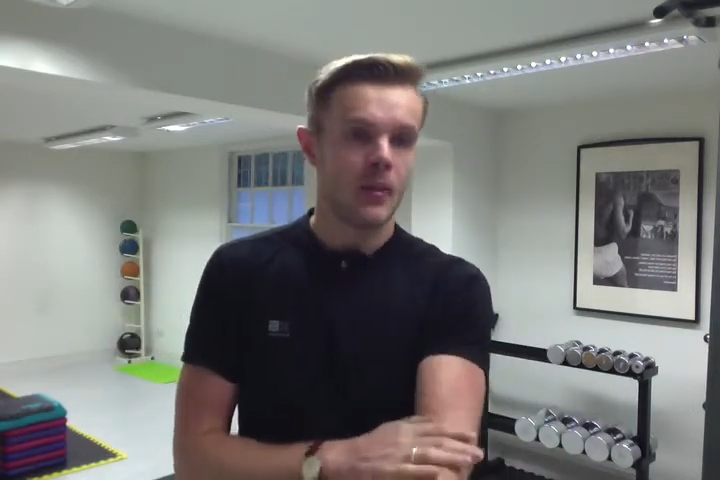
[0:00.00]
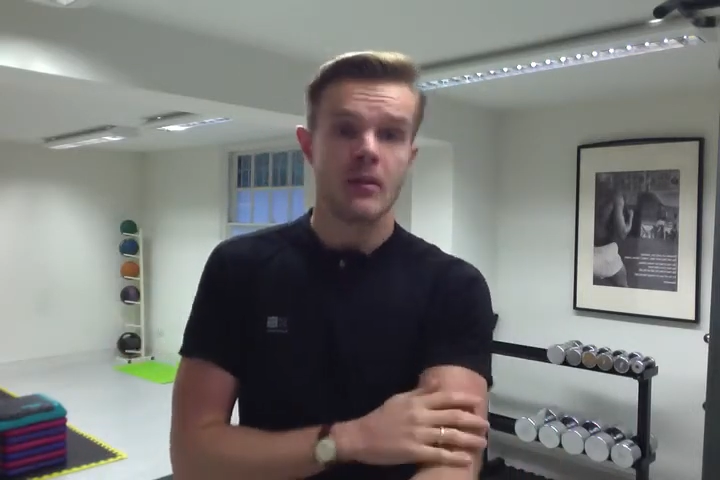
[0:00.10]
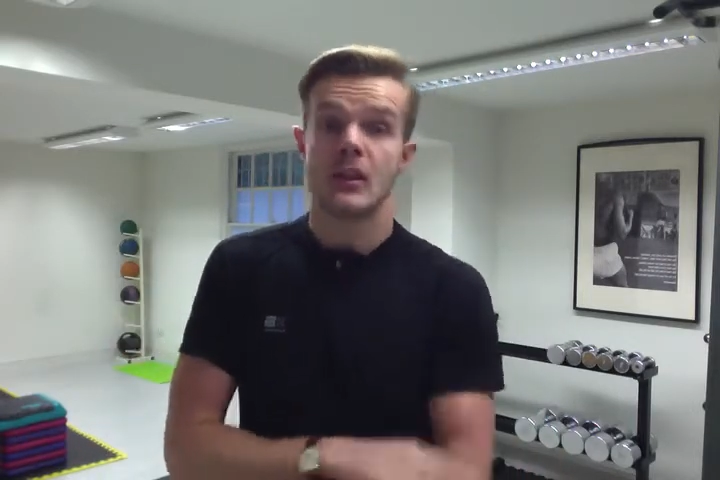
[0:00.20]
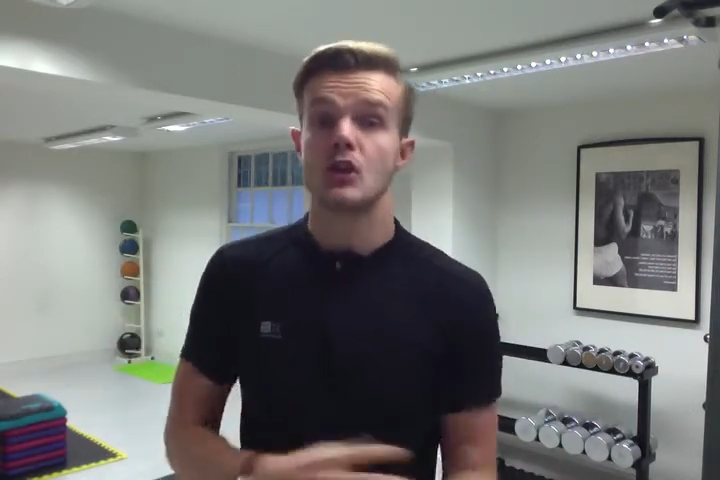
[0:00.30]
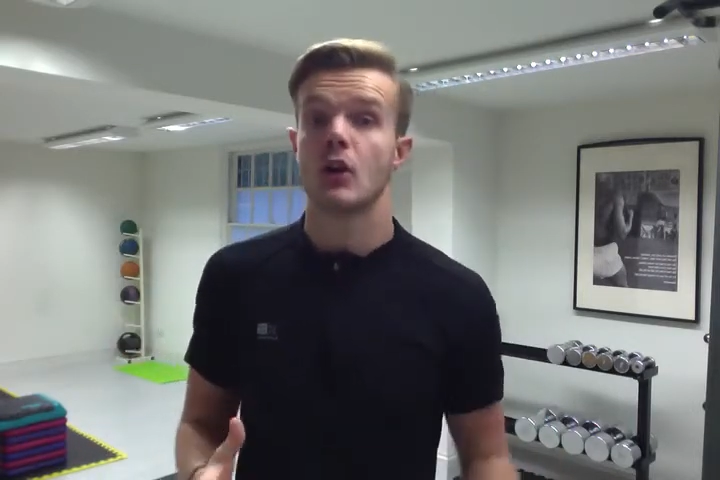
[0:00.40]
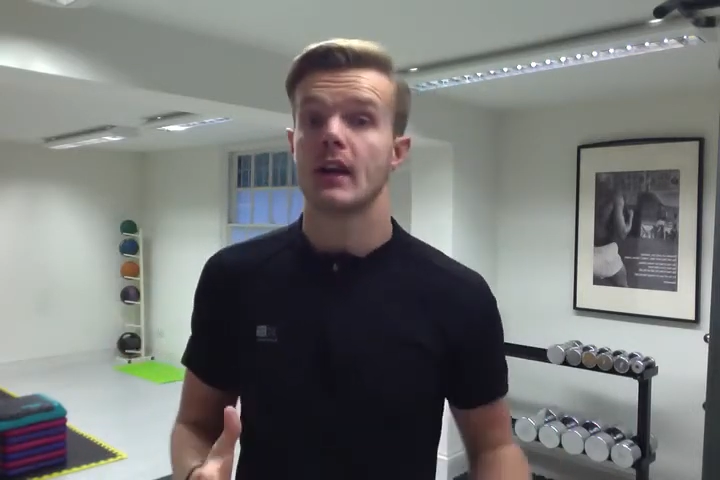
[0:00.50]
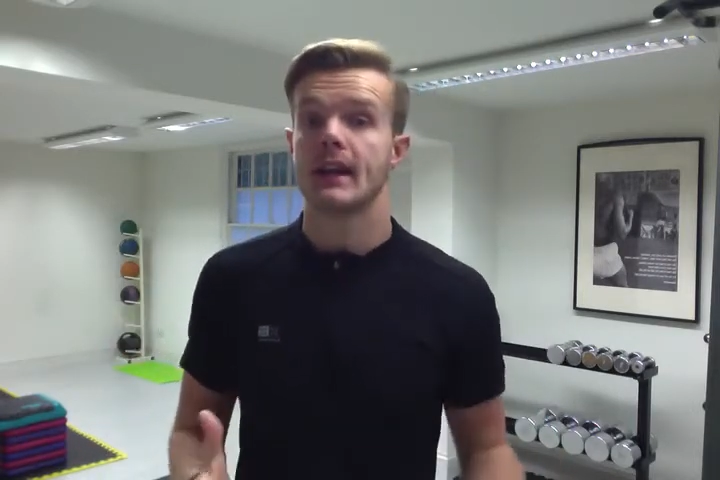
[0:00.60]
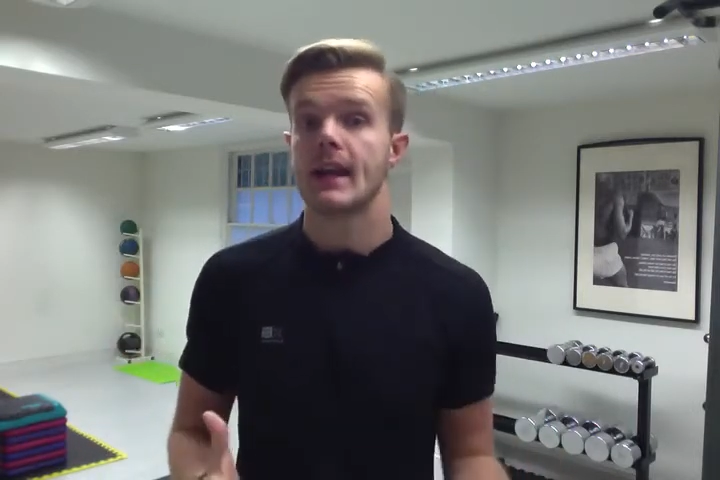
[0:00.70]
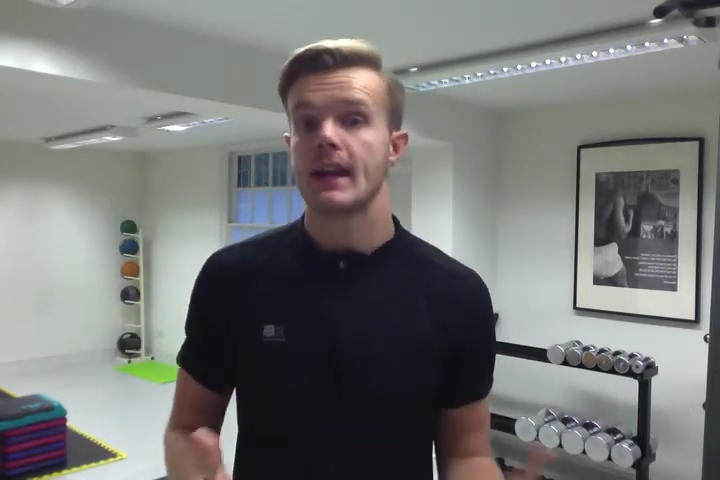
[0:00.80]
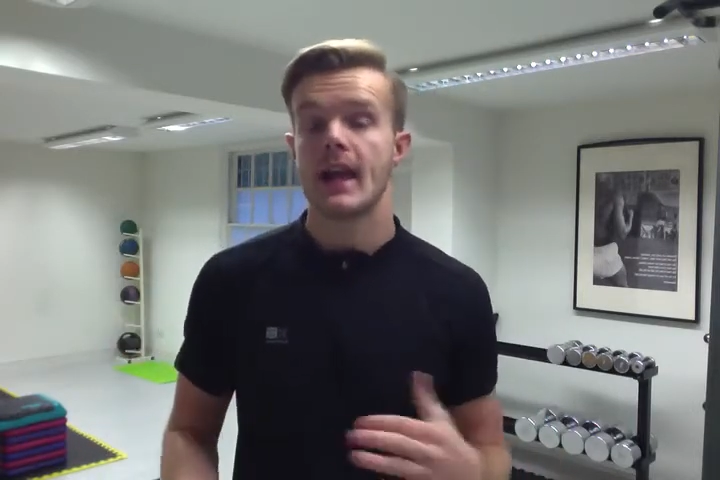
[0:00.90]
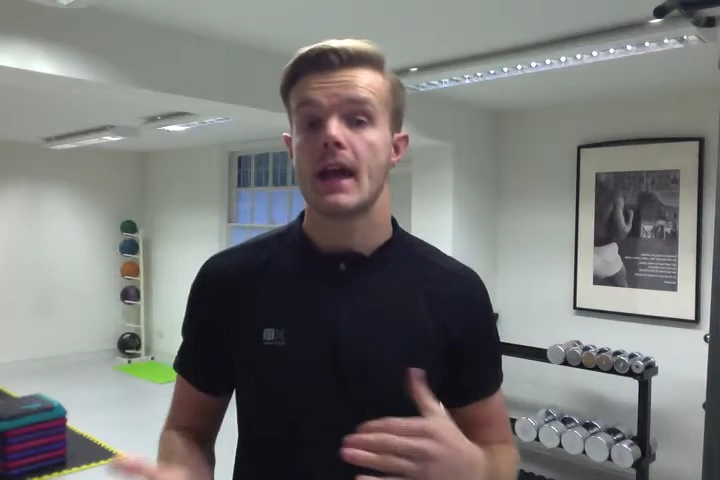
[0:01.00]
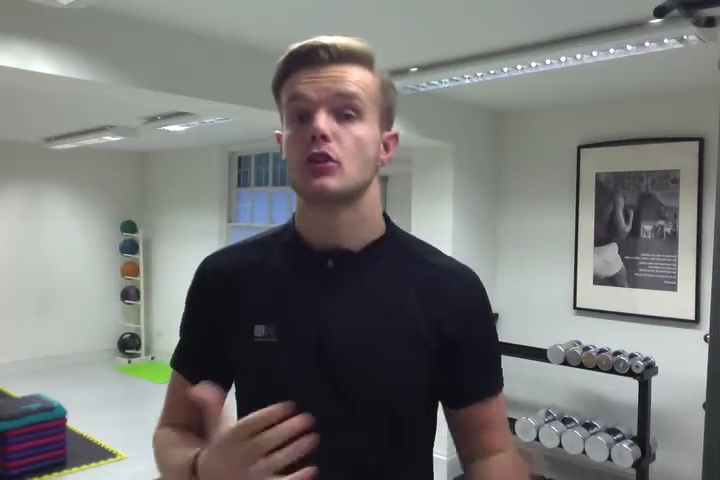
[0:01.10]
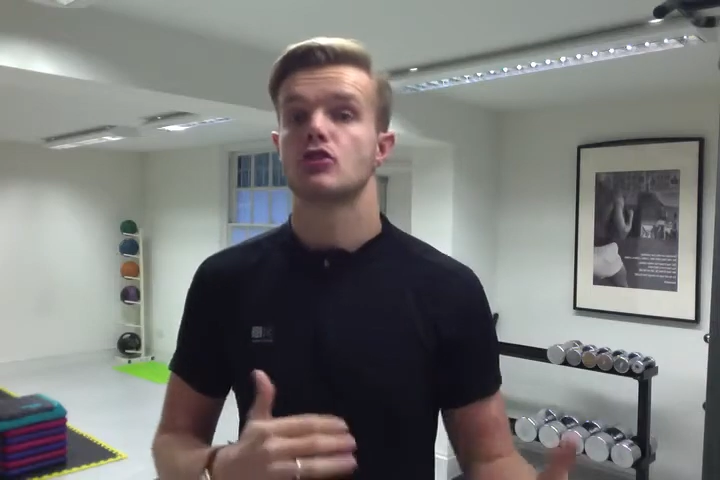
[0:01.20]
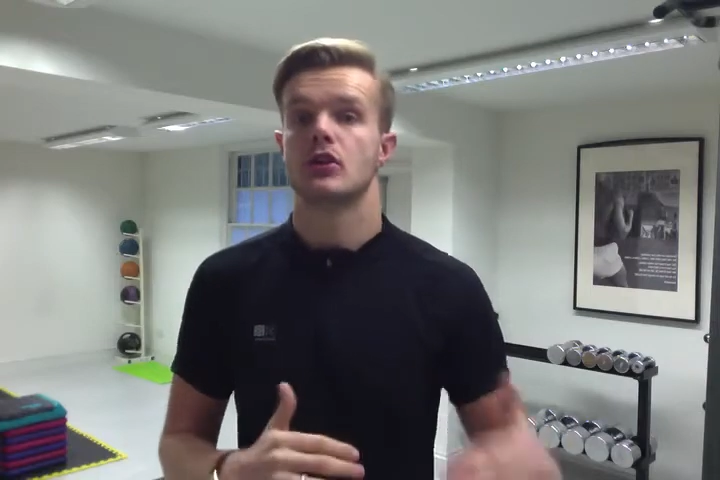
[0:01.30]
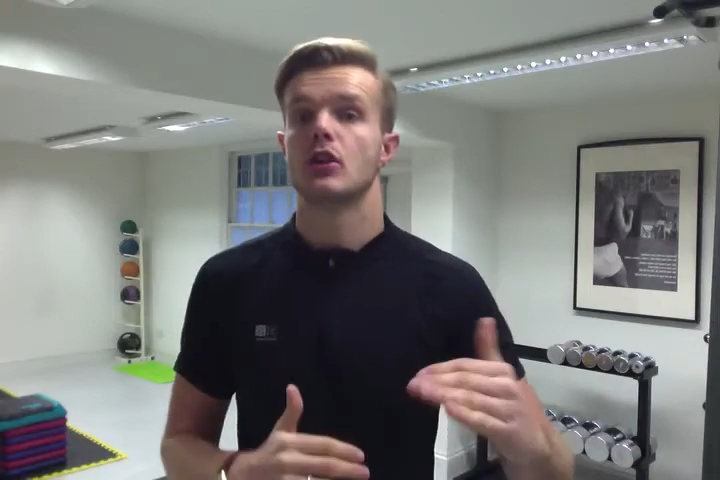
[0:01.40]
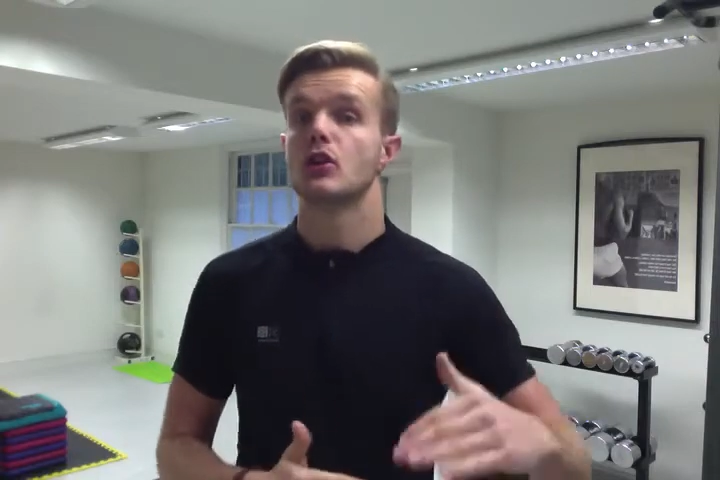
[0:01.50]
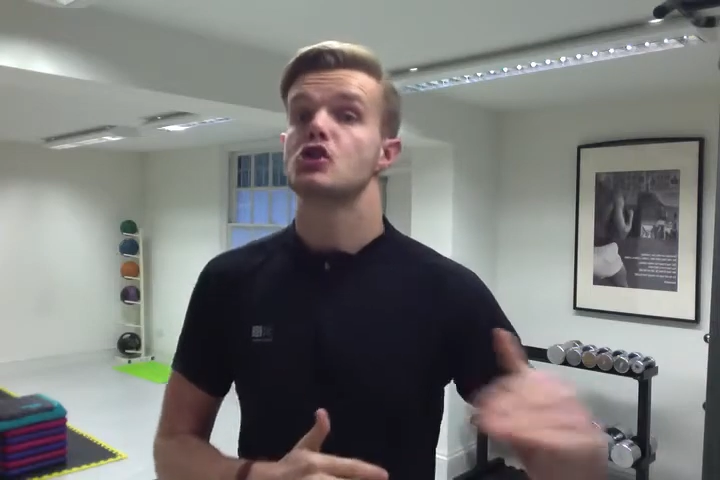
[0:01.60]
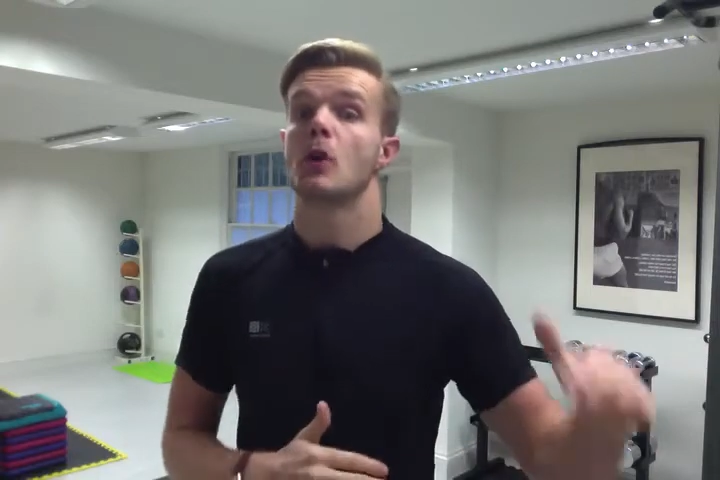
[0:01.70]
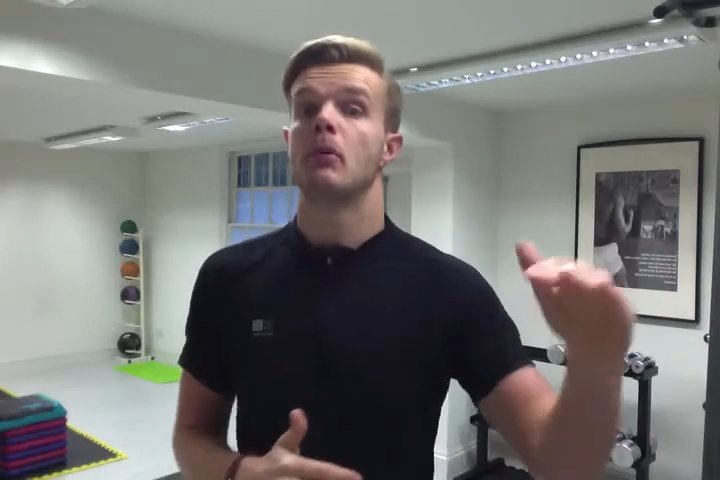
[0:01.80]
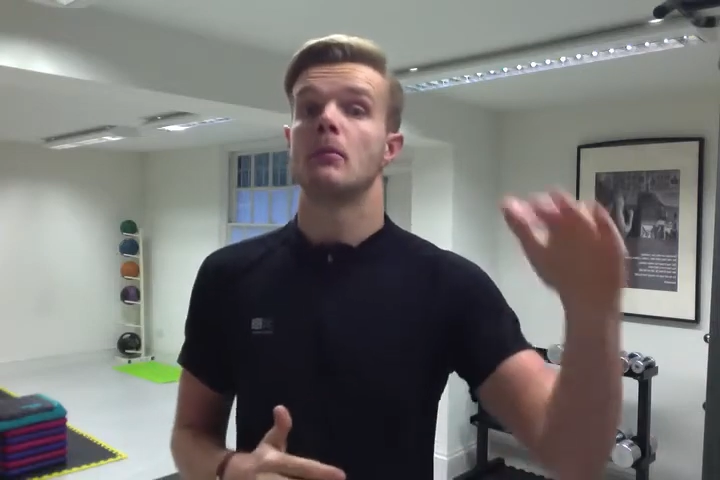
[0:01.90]
then you're not going to get any extra, you're not going
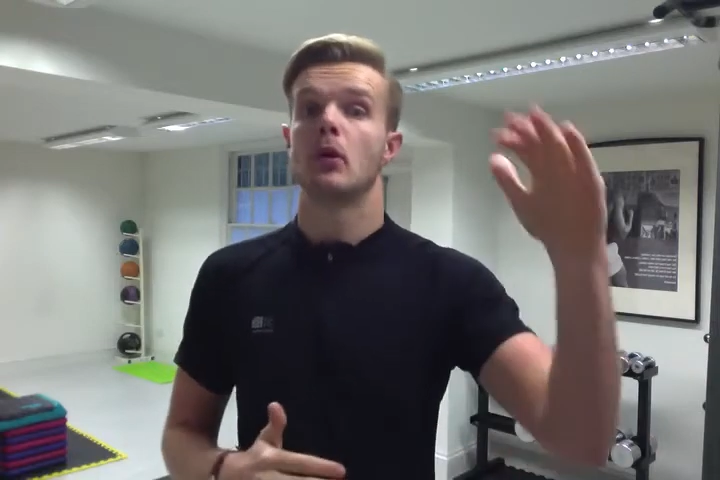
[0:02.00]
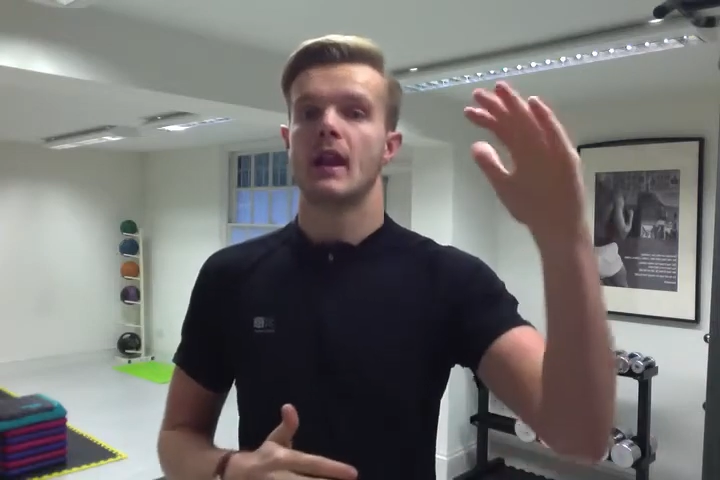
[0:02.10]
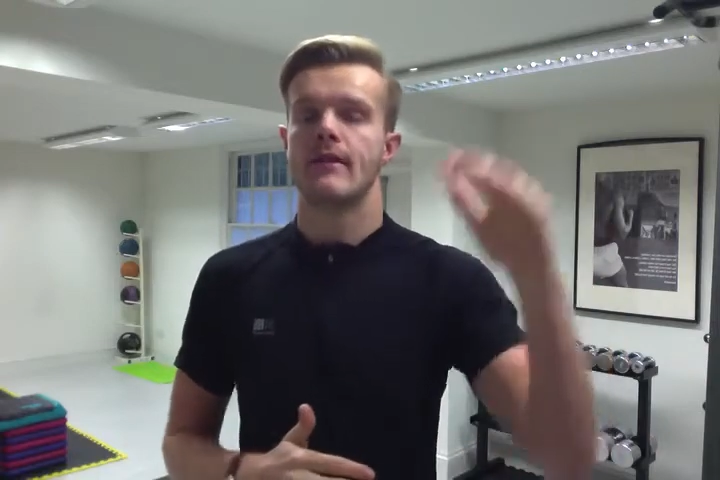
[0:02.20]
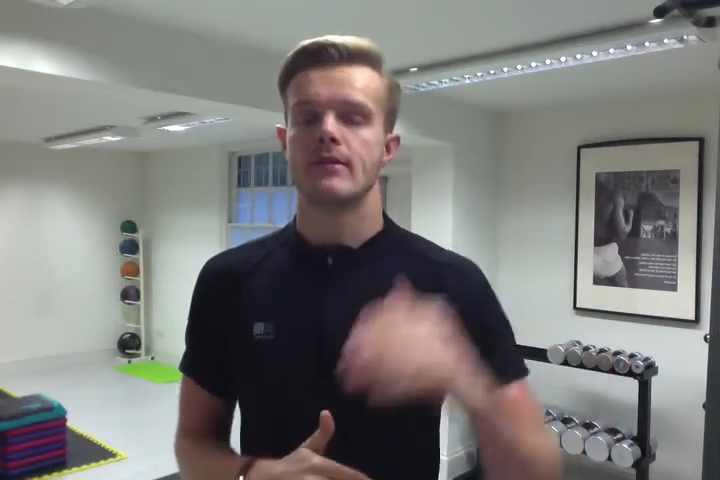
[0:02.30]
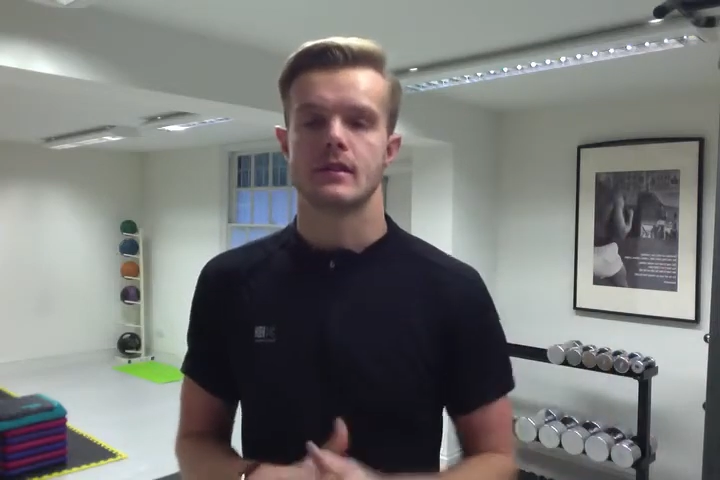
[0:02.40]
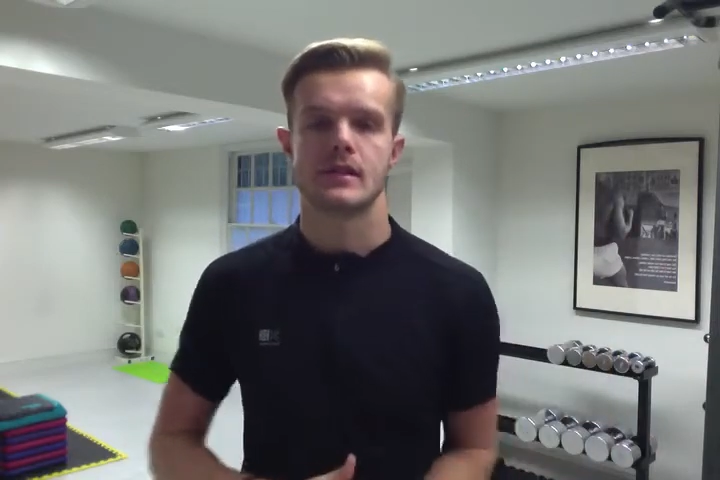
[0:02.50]
to top up your levels.